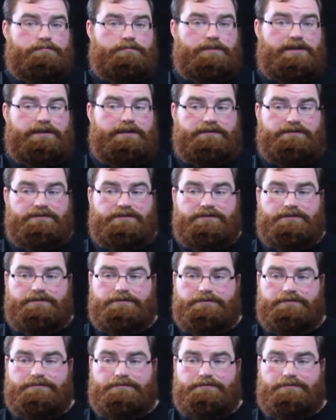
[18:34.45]

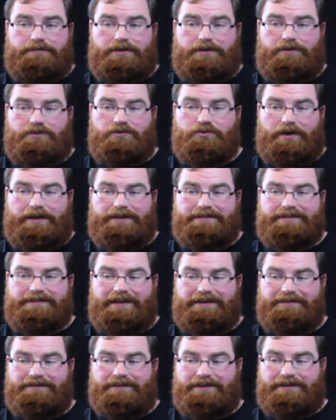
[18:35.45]
because Treyas
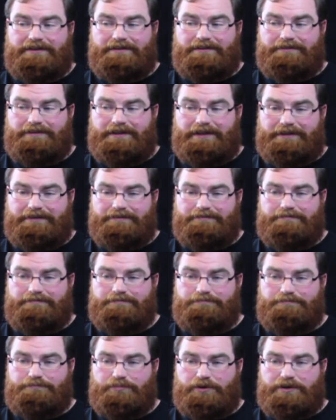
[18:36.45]
had a
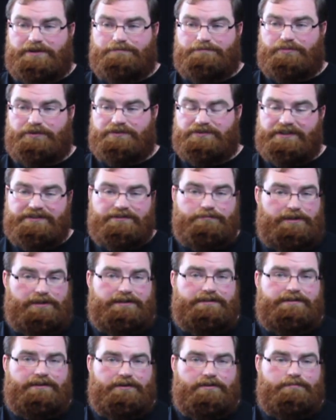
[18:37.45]
pretty precise
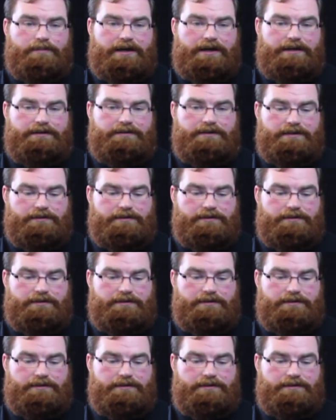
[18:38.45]
military mind.